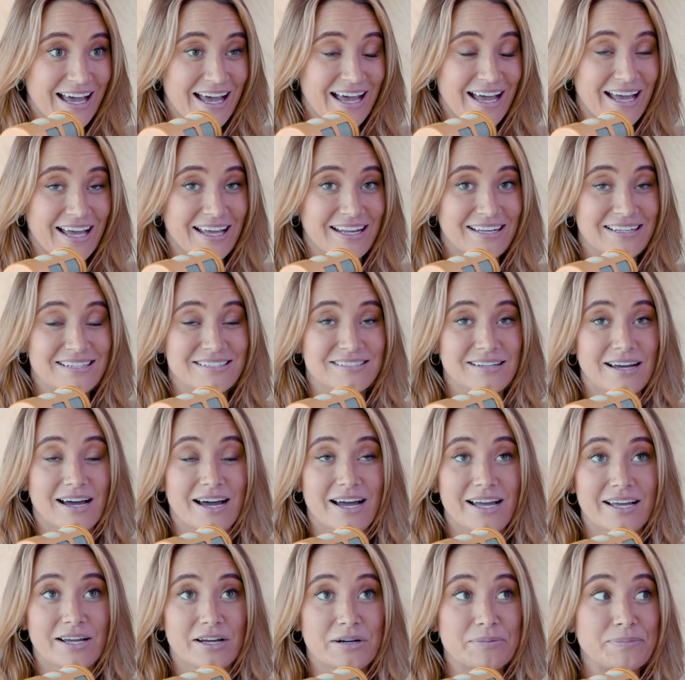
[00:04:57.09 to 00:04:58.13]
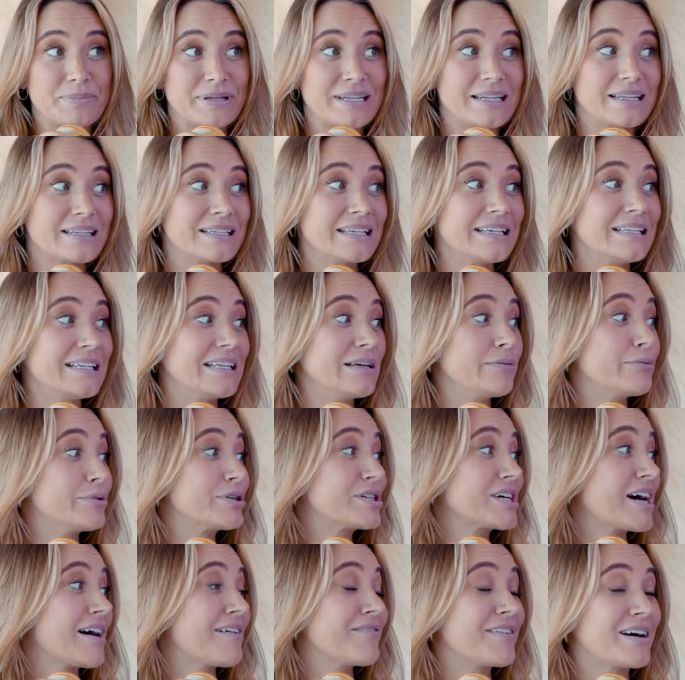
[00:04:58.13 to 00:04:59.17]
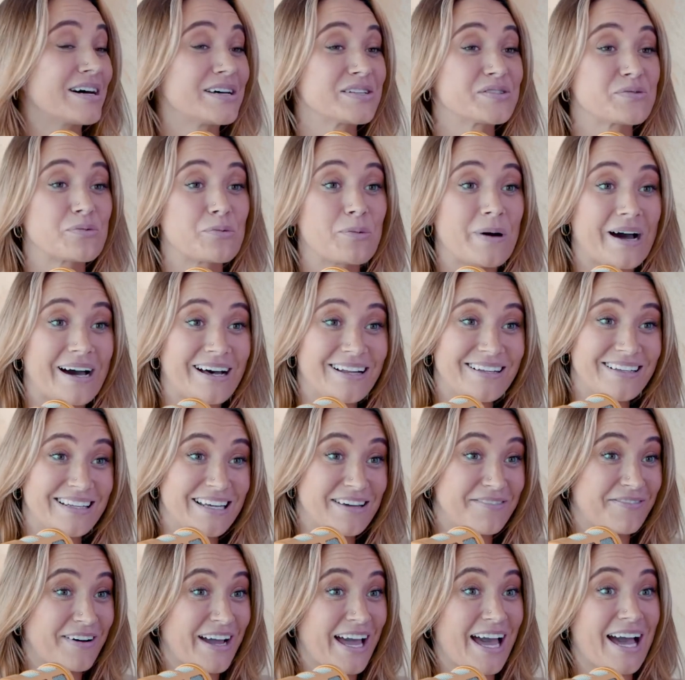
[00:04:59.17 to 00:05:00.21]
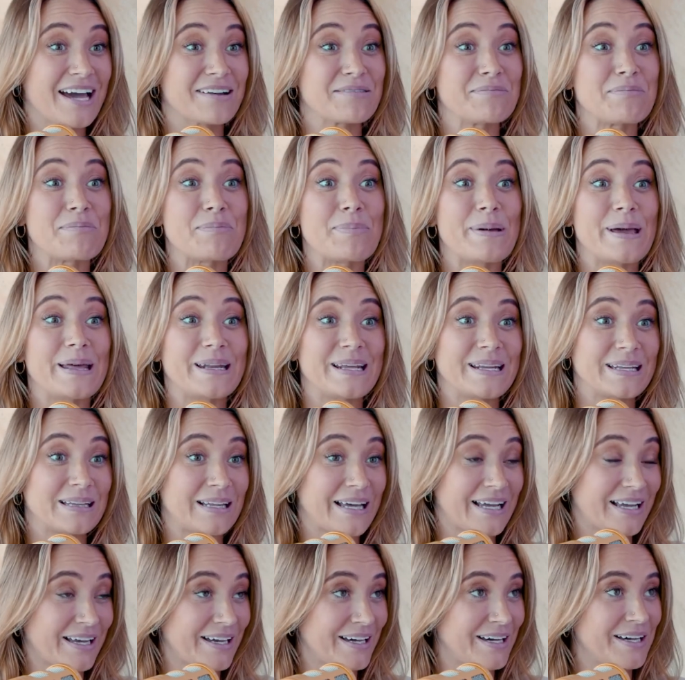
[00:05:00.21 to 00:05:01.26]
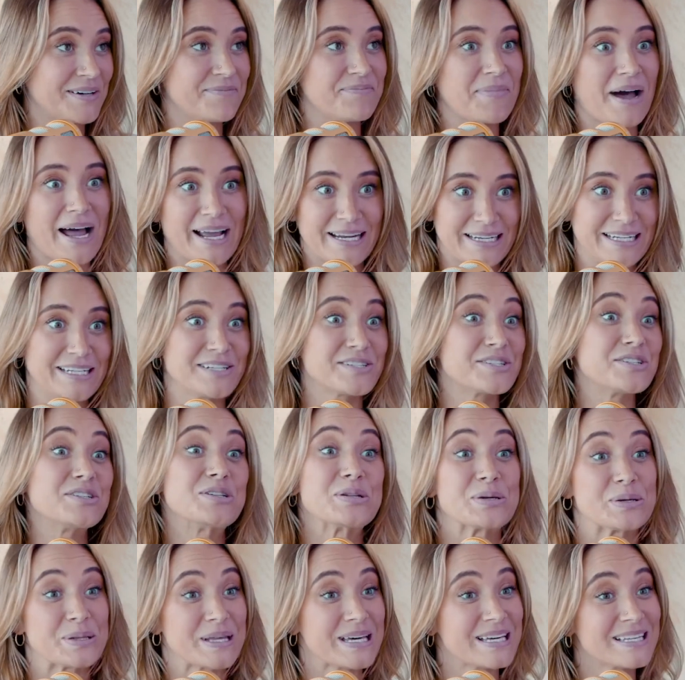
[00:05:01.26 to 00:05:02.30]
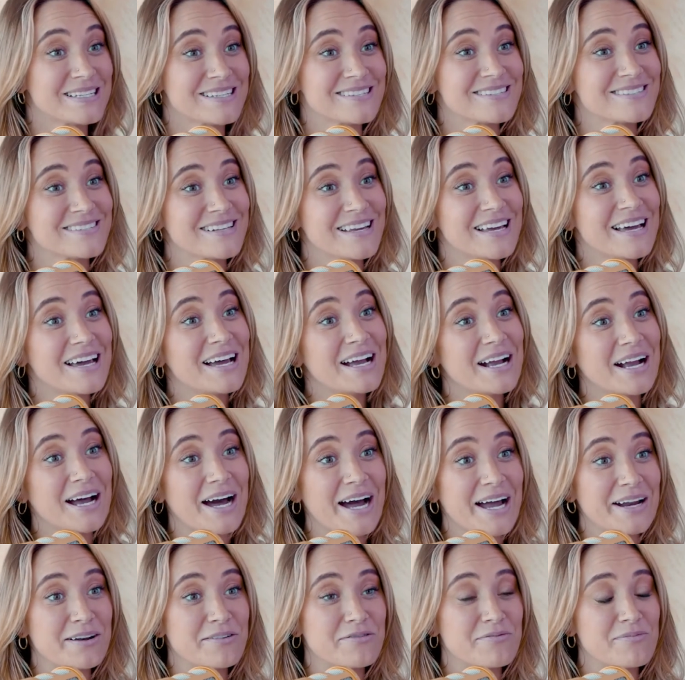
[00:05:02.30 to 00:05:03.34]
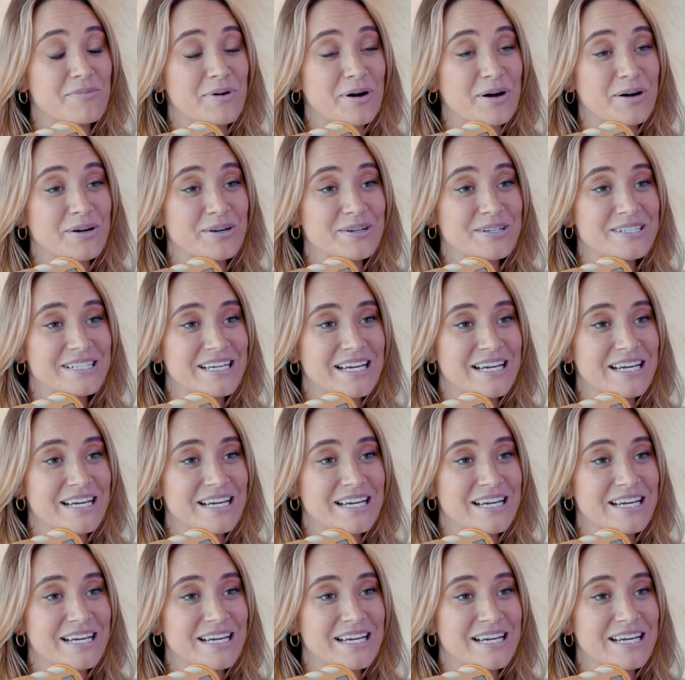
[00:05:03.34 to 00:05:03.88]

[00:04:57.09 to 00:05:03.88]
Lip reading: And I completely would have as well if I hadn't been in like a I need to do this kind of mode.